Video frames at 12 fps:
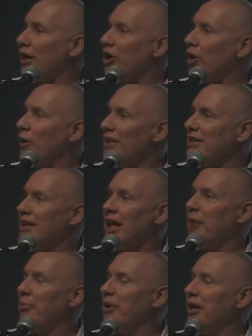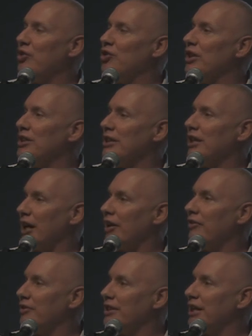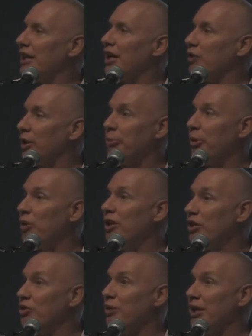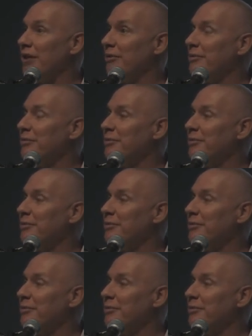You know, it's not been just kind of sitting under the Bodhi tree